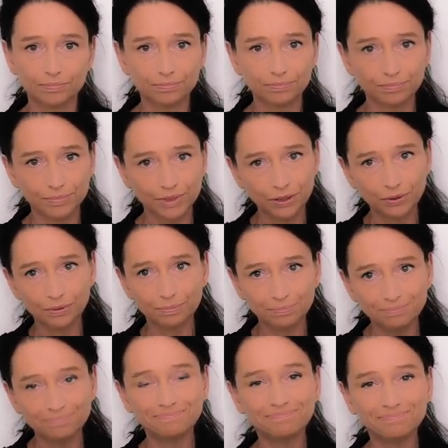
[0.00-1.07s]
So,
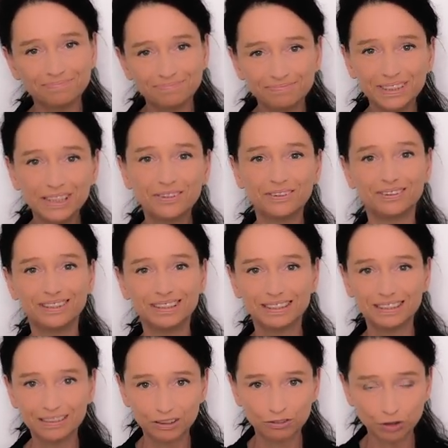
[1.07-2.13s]

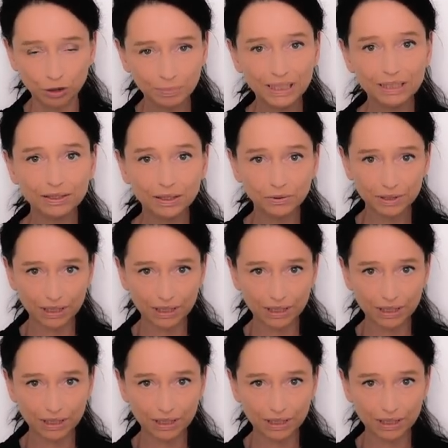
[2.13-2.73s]
for me, those are